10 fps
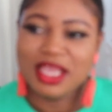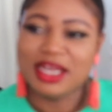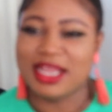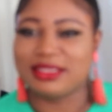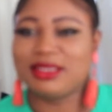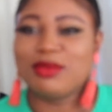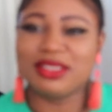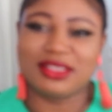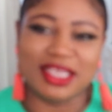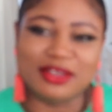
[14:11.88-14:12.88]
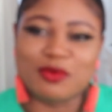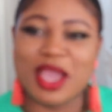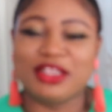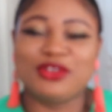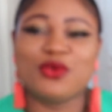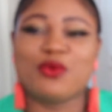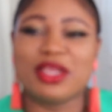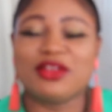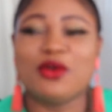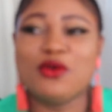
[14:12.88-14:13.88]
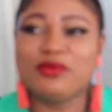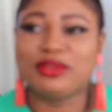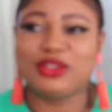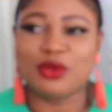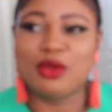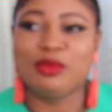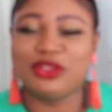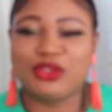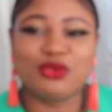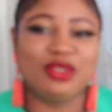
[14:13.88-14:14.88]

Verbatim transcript: Like somebody said, why did you wait over two, almost two